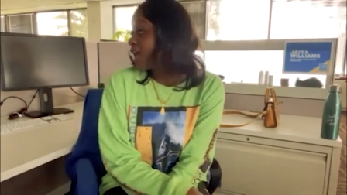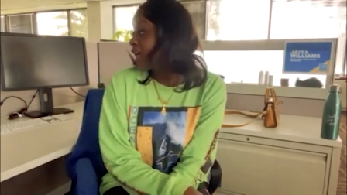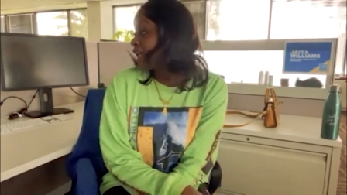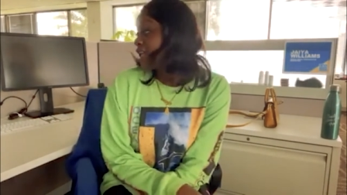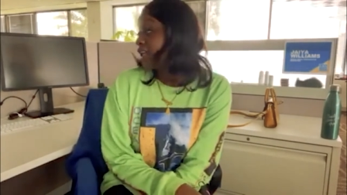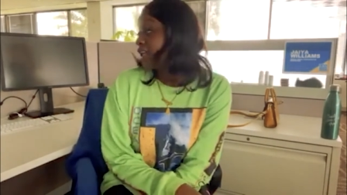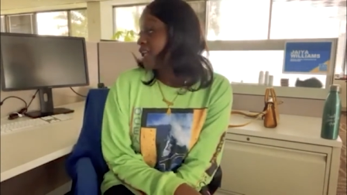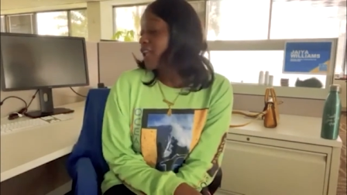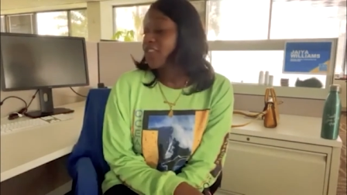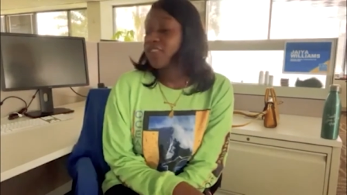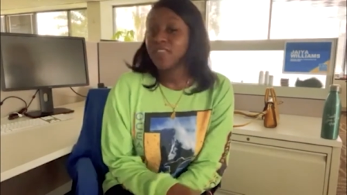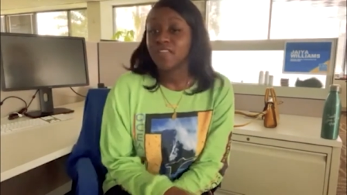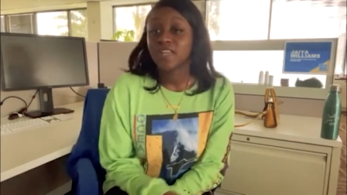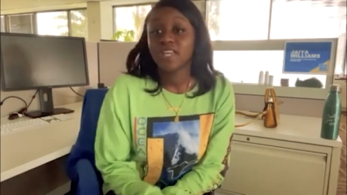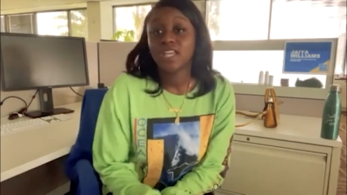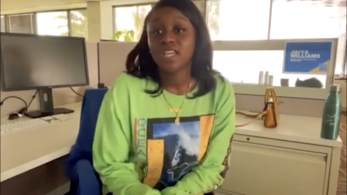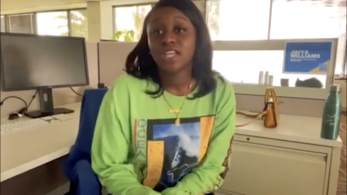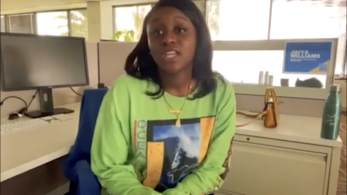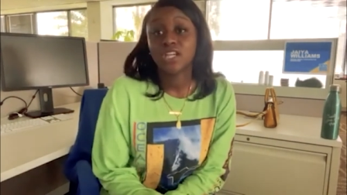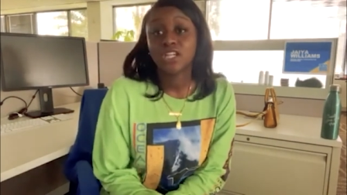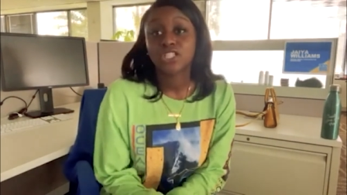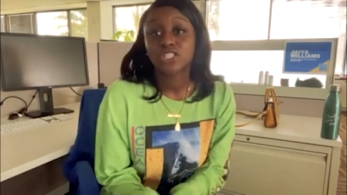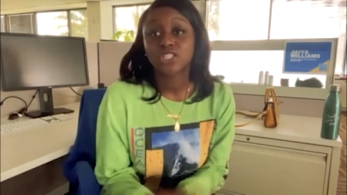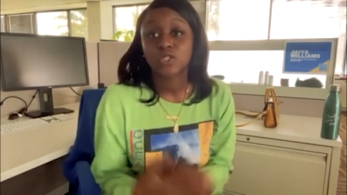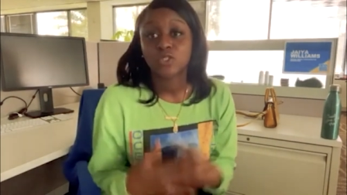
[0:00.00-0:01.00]
nothing
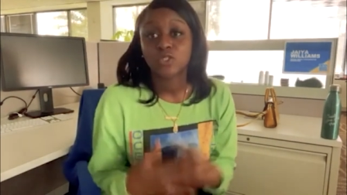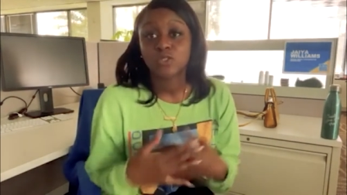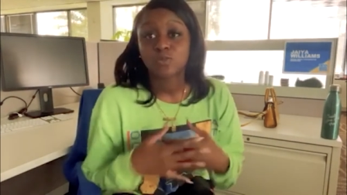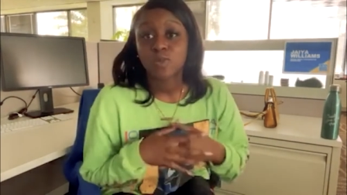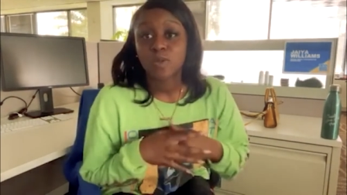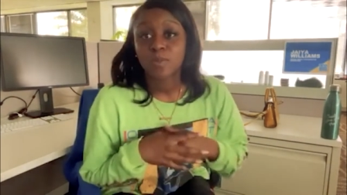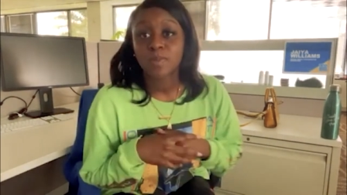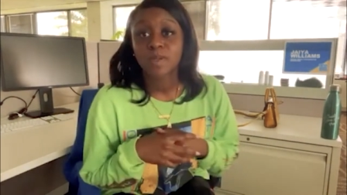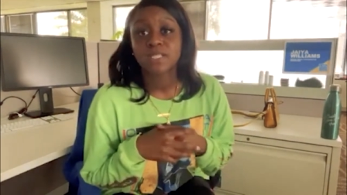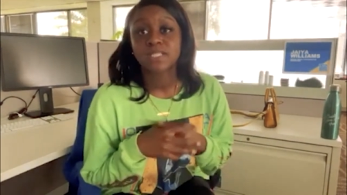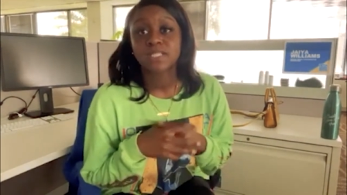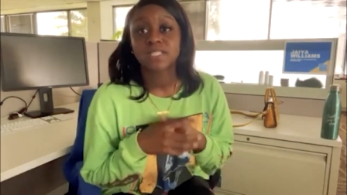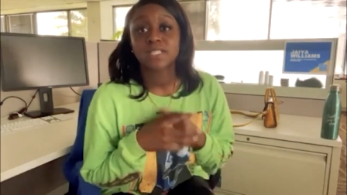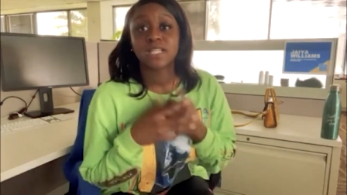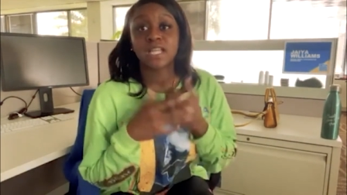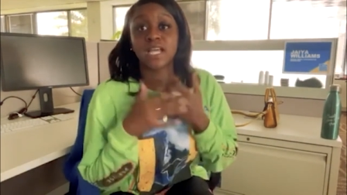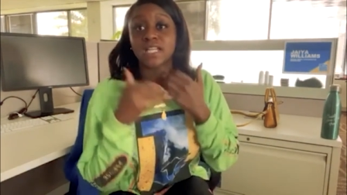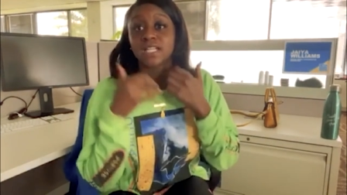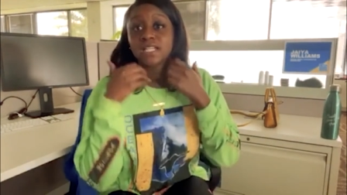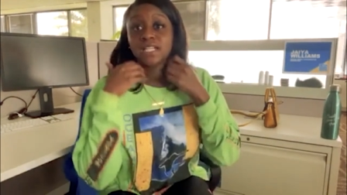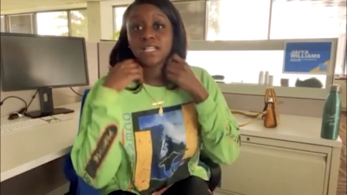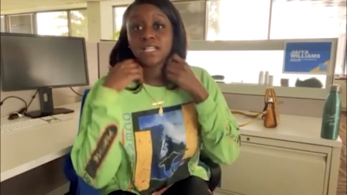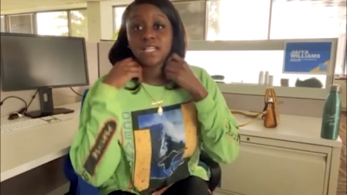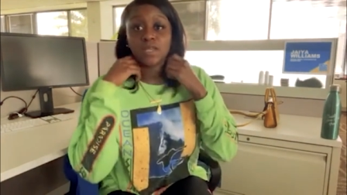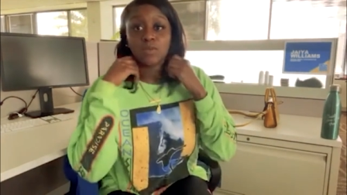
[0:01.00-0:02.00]
here shows my
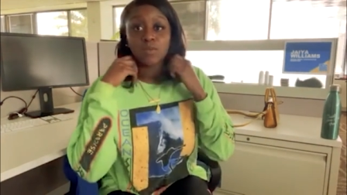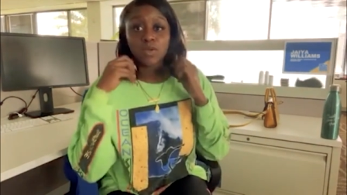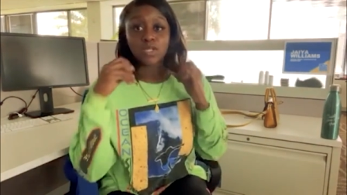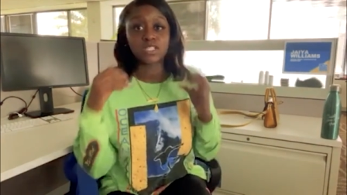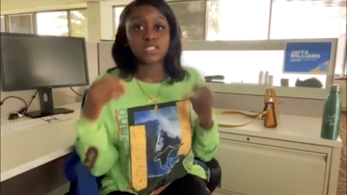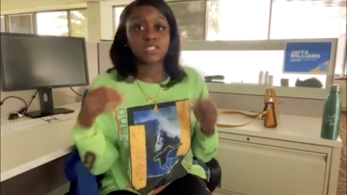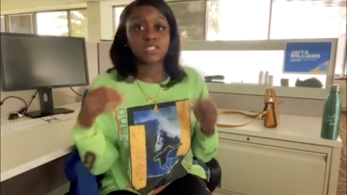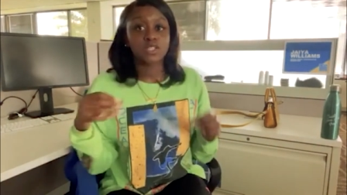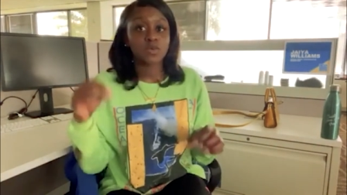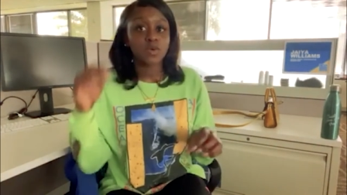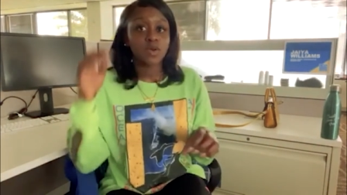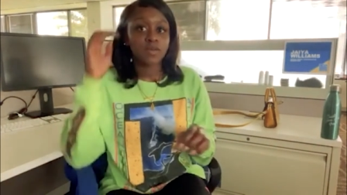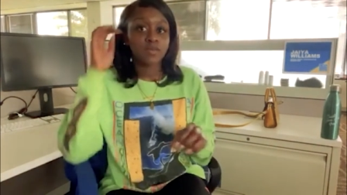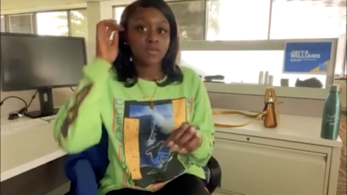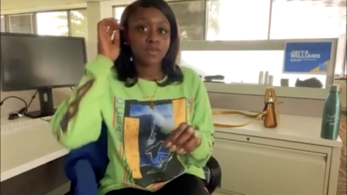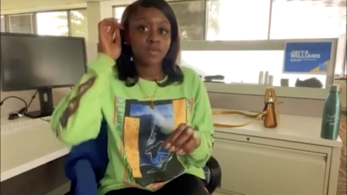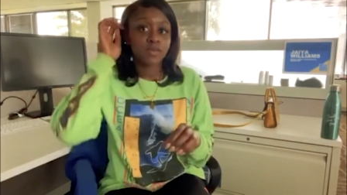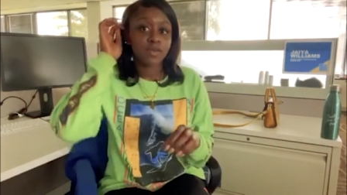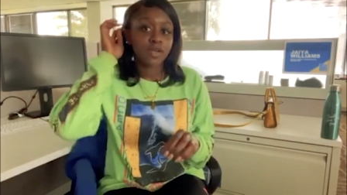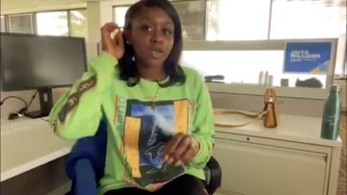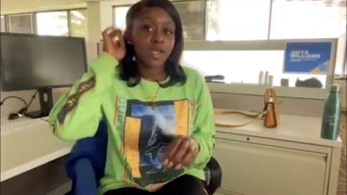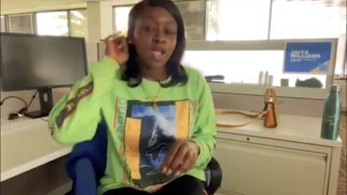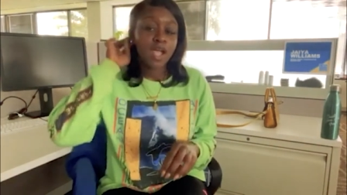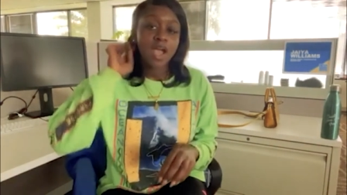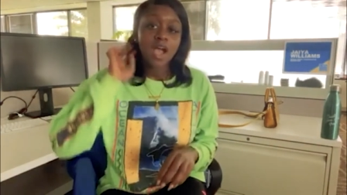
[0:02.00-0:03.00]
personality whatsoever